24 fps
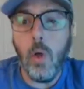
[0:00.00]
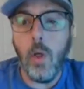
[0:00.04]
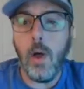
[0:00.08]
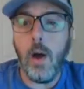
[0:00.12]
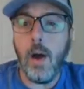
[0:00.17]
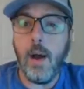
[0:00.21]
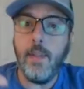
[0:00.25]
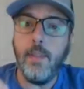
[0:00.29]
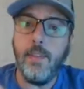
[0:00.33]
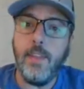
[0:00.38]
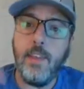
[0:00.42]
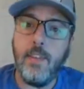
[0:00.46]

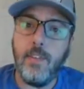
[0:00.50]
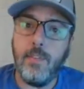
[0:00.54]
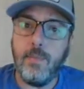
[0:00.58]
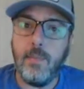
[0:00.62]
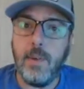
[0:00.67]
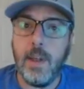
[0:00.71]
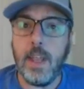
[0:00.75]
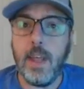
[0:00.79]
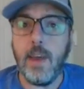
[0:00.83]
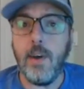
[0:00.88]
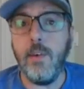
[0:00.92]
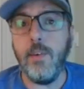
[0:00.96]
on these
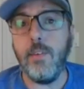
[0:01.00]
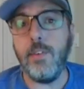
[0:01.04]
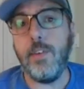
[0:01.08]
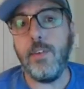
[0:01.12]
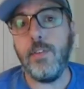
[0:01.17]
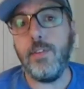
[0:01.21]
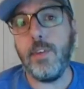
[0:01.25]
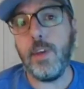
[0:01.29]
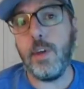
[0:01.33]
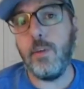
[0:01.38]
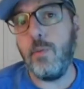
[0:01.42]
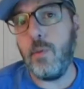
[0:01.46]
videos
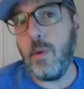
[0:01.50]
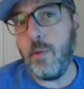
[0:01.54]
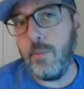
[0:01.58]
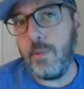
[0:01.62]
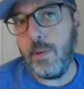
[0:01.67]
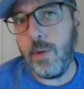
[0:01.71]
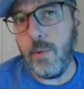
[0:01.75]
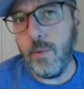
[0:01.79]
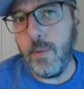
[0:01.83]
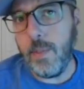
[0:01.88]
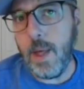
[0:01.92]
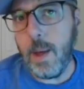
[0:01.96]
is to
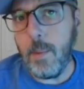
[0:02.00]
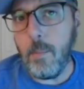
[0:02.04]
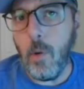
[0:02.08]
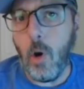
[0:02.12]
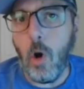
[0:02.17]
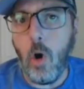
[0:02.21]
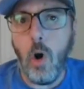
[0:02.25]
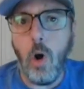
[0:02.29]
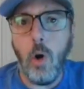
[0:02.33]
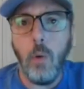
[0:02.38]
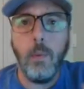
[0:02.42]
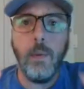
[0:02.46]
review them
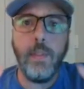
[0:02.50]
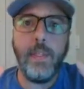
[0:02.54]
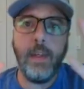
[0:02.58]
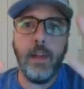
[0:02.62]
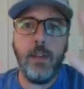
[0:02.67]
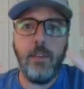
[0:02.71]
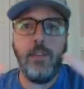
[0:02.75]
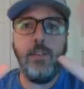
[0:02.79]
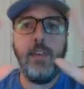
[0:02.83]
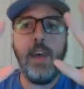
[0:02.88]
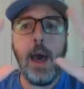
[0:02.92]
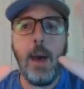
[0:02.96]
all
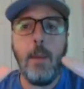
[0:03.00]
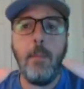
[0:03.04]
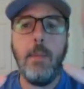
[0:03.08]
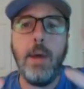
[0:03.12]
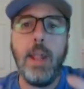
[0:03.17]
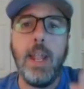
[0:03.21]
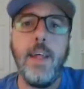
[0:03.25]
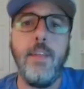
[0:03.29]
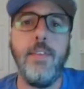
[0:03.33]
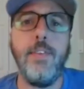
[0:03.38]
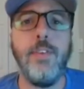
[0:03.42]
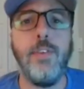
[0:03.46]
within 10
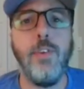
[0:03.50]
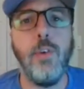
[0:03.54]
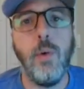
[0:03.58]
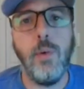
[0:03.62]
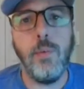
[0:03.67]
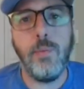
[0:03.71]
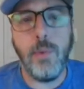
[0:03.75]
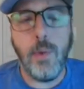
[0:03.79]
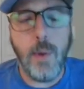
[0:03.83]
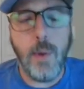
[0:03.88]
minutes. So if you